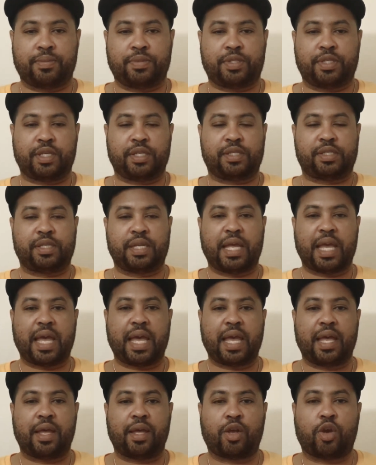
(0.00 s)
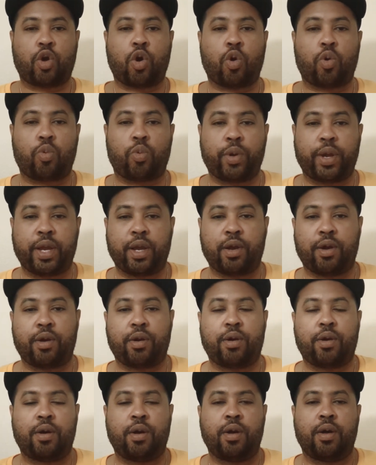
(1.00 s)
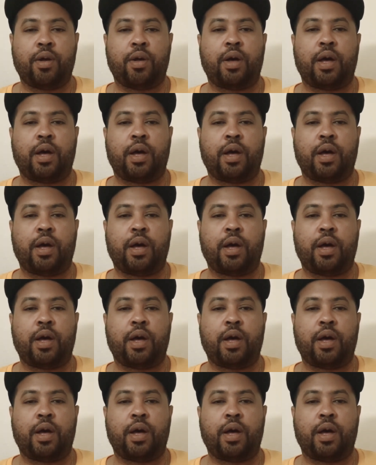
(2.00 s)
just career